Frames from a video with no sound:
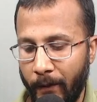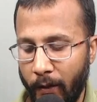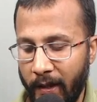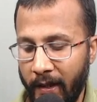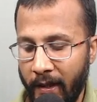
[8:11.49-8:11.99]

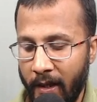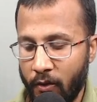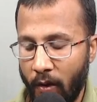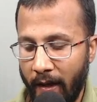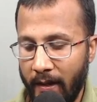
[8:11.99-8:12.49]
Okay,
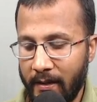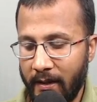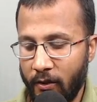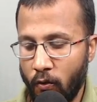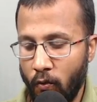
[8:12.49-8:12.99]
so I less
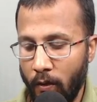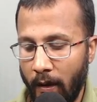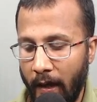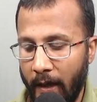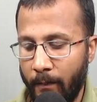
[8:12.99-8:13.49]
than 2,
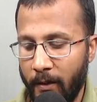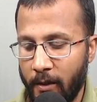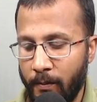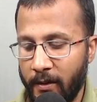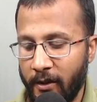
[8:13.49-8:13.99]
I
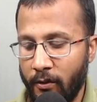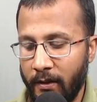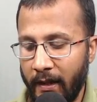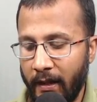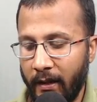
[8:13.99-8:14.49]
plus plus. This will
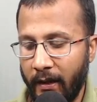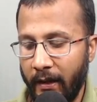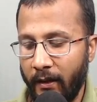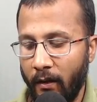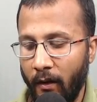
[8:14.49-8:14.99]
take
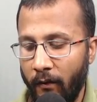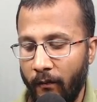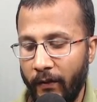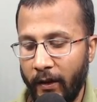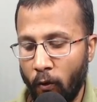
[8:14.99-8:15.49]
care of
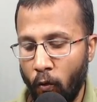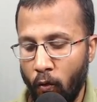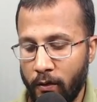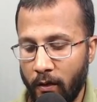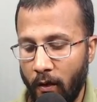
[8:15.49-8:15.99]
the
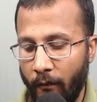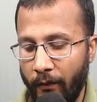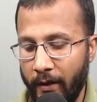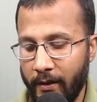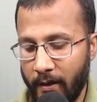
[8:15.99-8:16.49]
rows
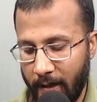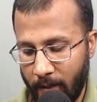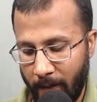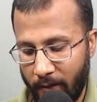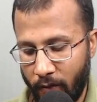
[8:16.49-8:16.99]
of the
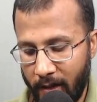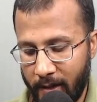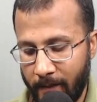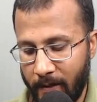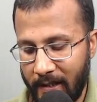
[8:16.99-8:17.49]
resultant
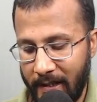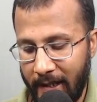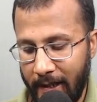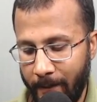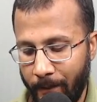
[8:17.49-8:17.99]
matrix
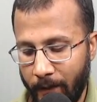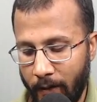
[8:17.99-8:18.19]
C.